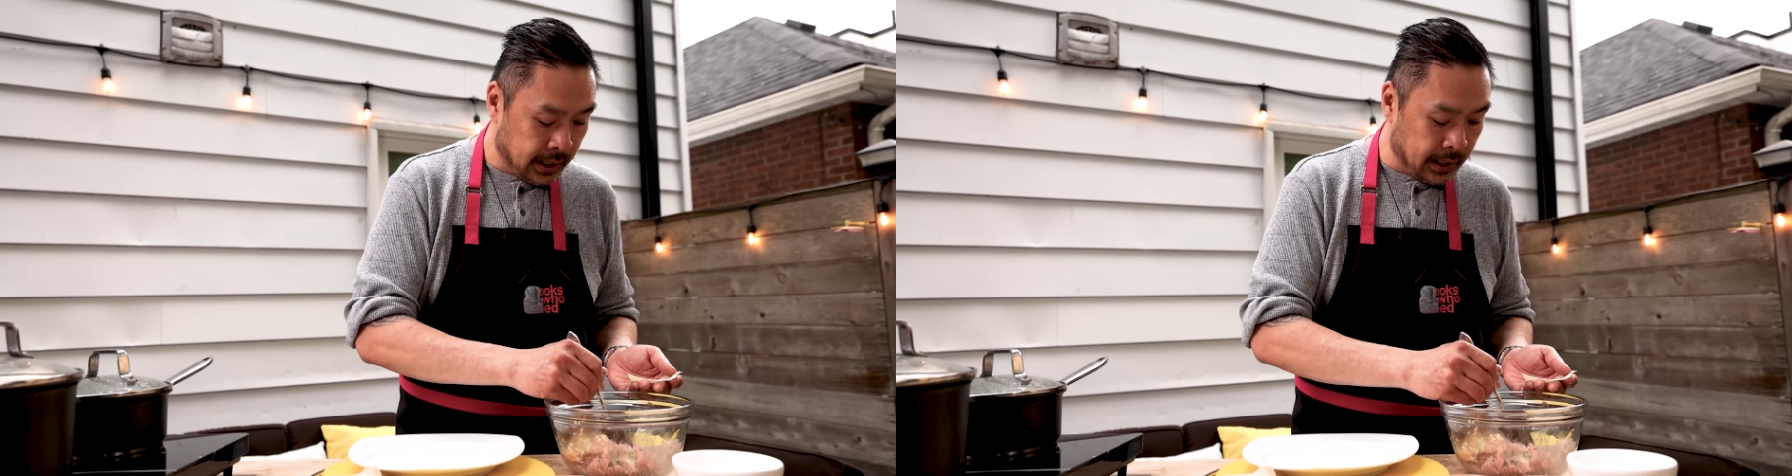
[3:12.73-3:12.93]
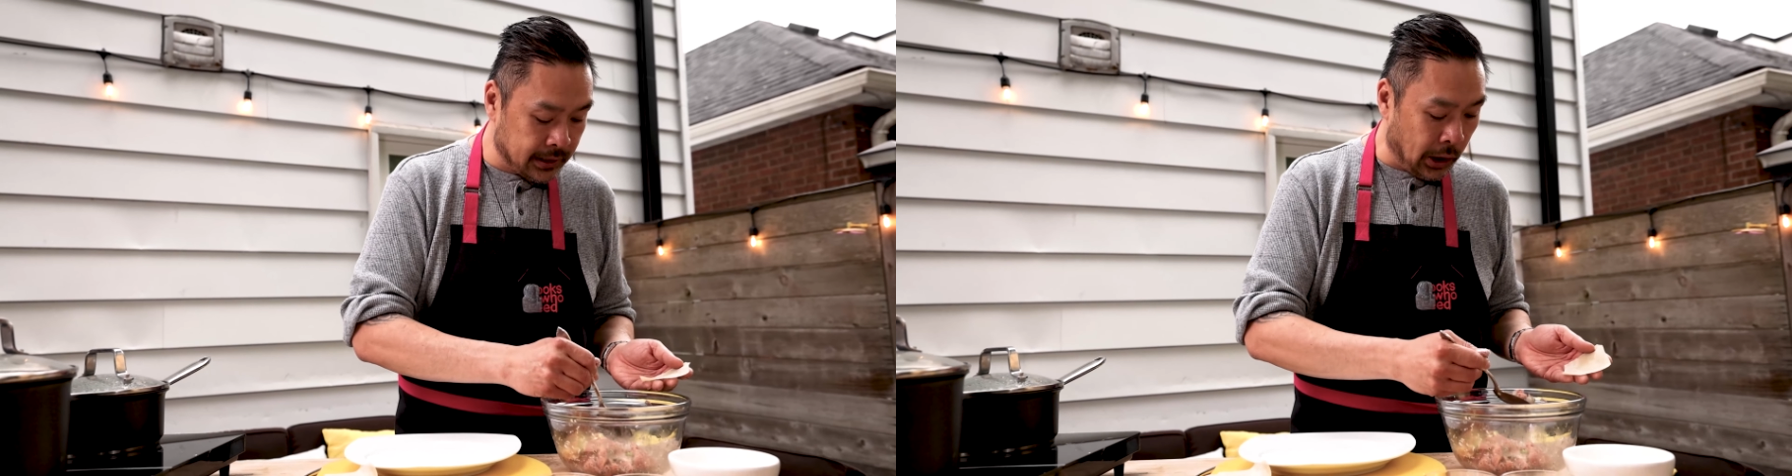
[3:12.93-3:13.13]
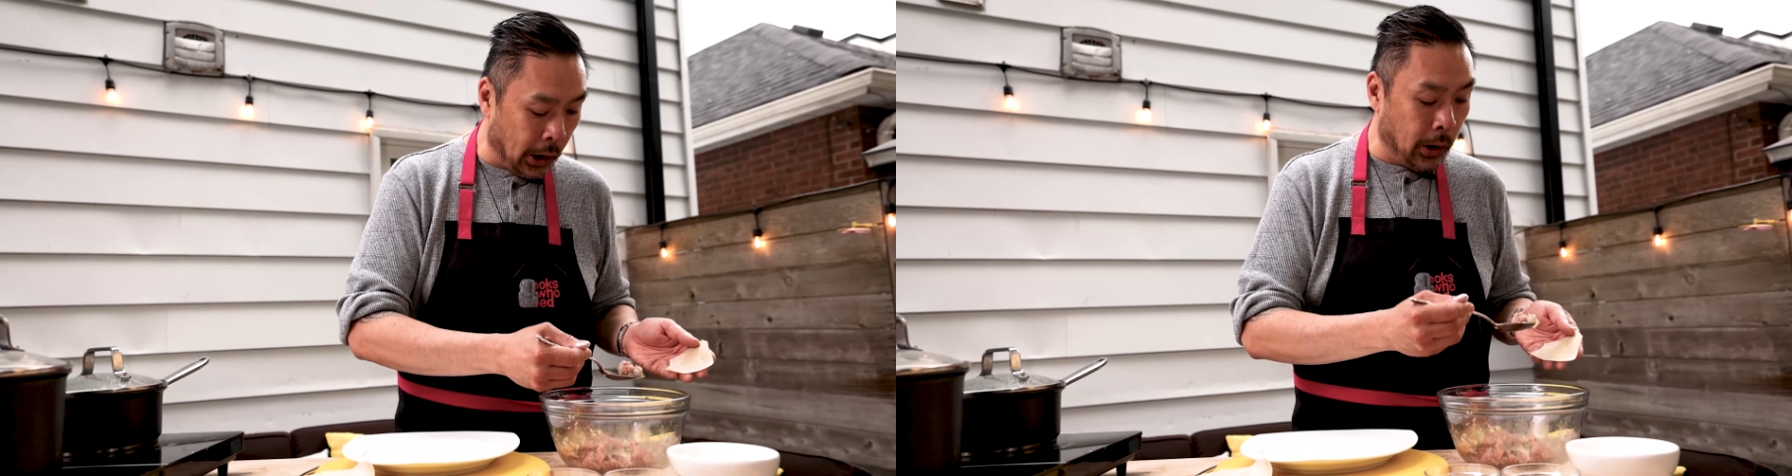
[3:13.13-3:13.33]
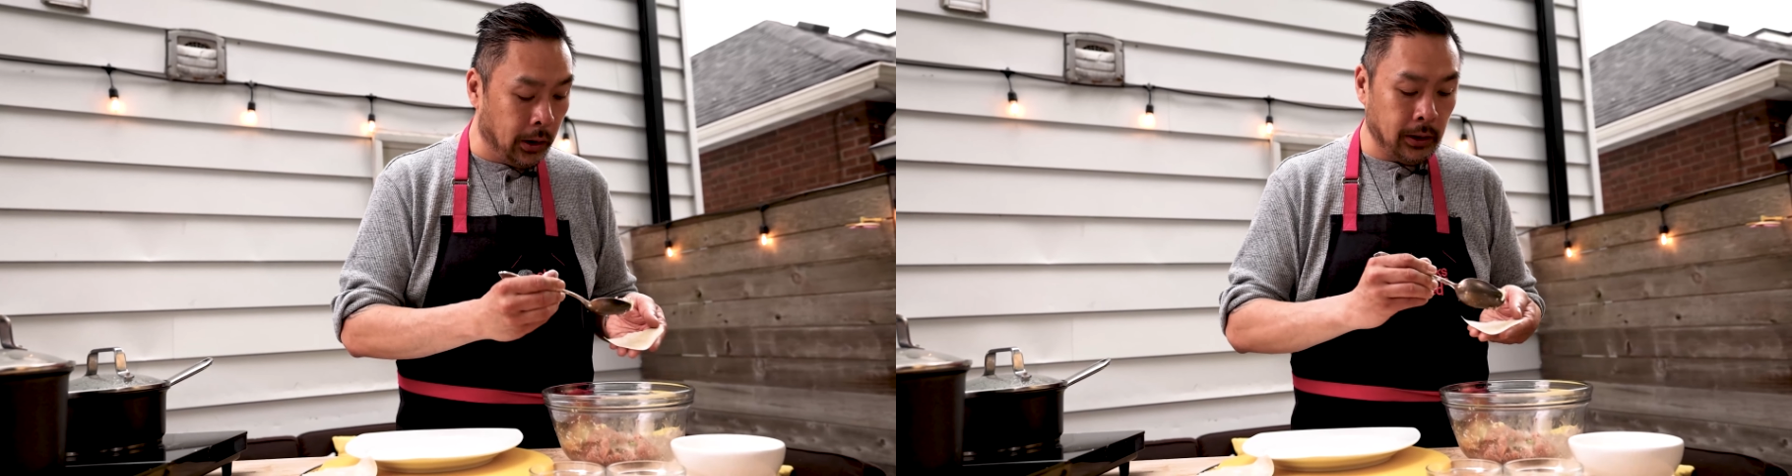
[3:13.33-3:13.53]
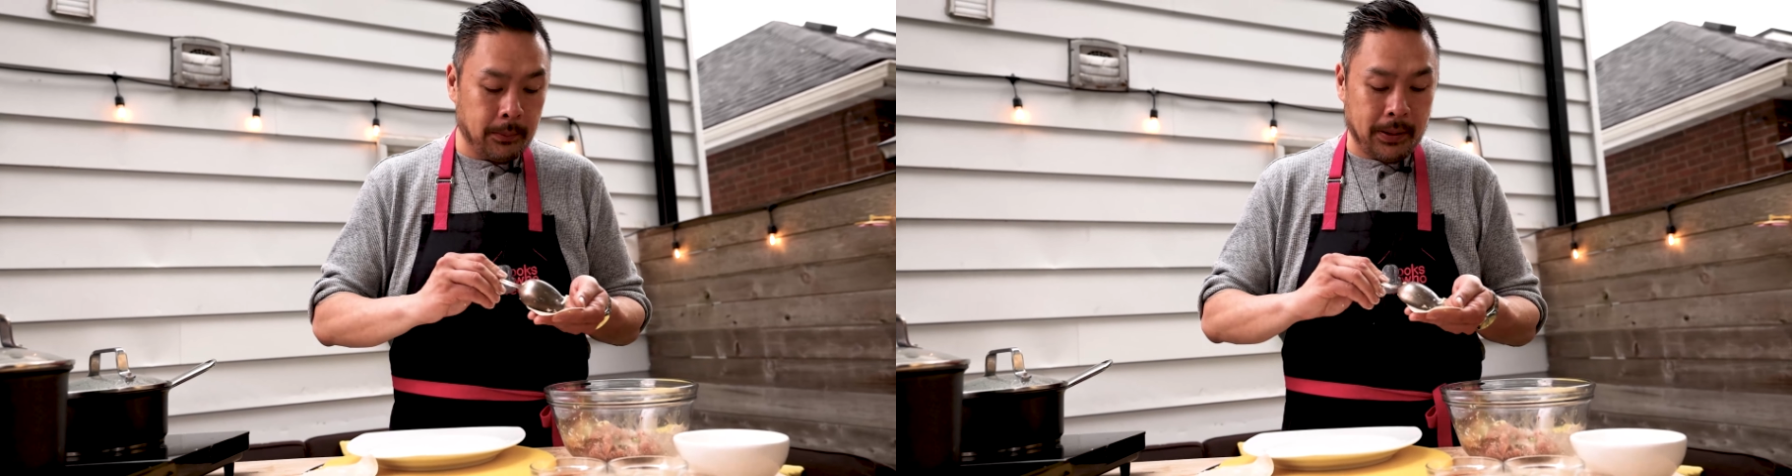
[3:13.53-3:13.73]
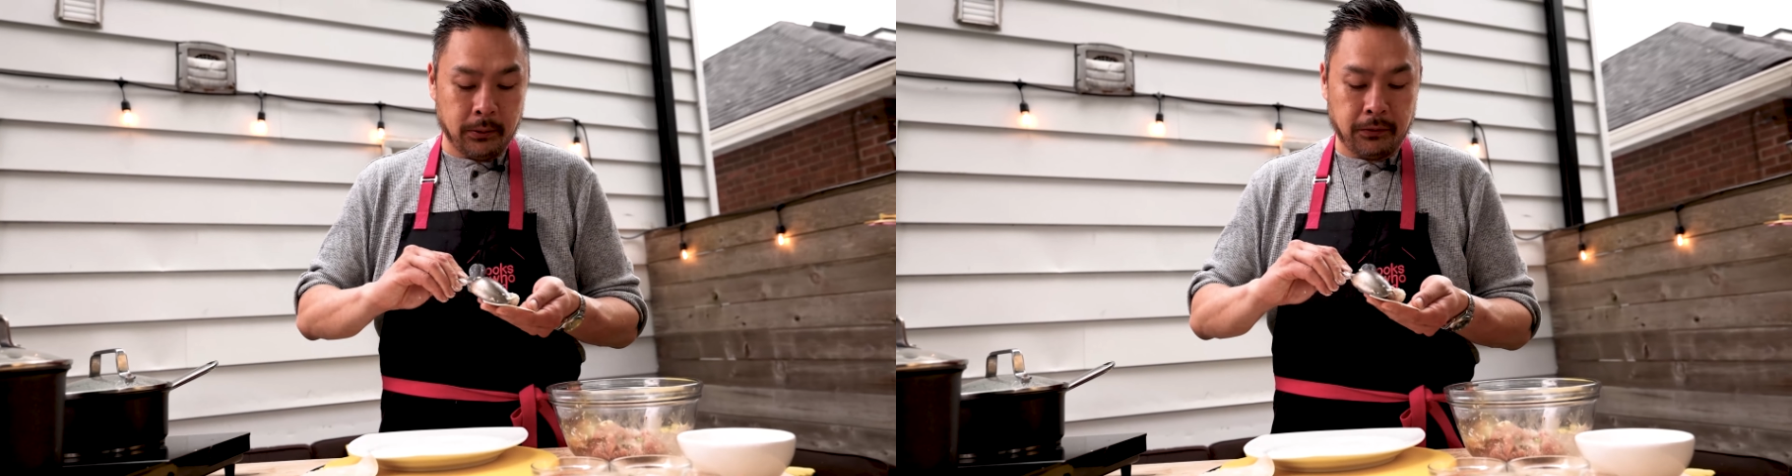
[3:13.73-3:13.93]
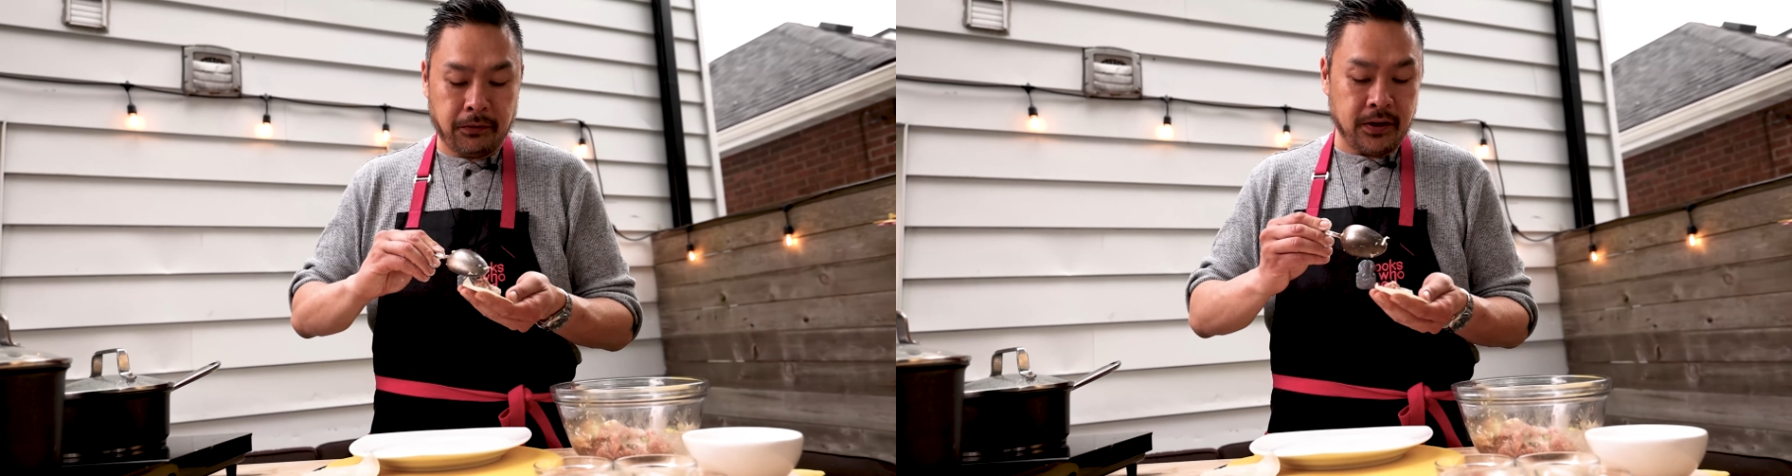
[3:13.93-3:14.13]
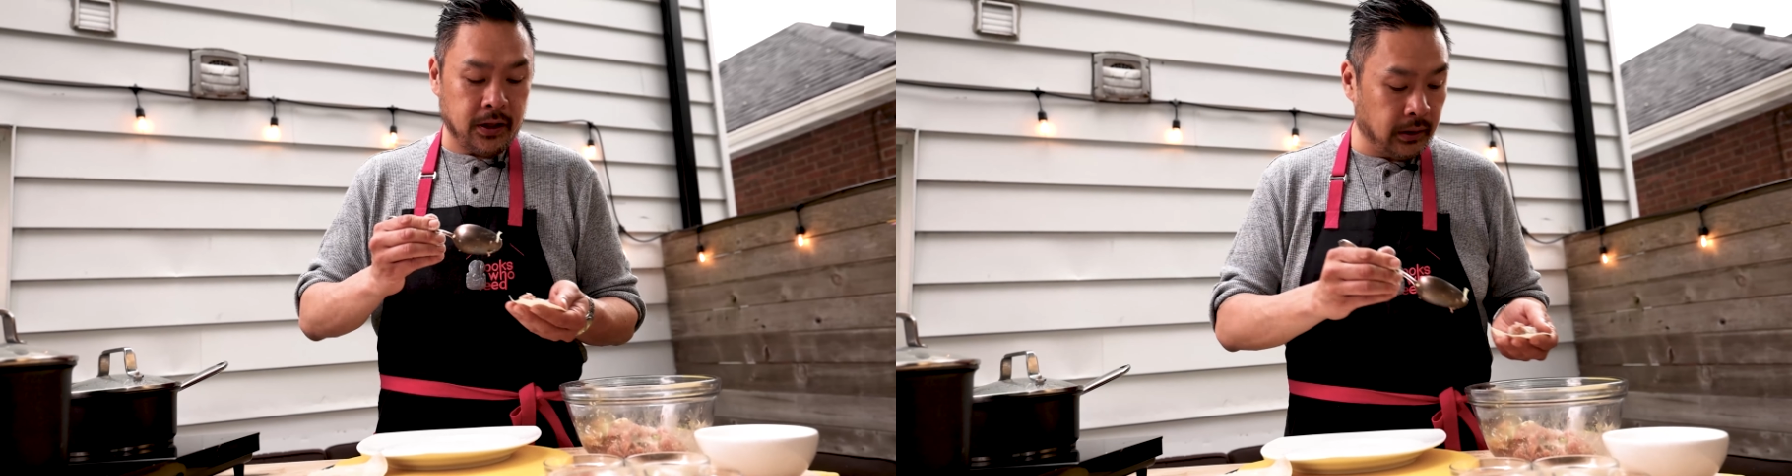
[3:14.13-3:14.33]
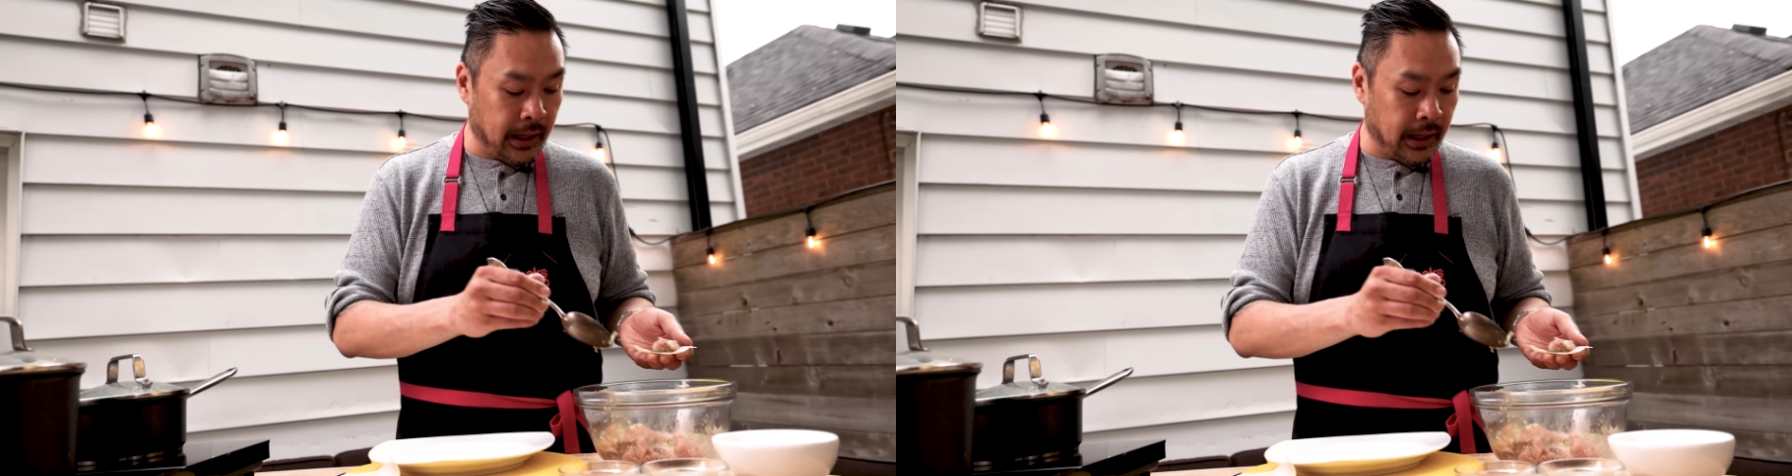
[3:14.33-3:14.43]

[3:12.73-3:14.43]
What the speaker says: and it's all about feel,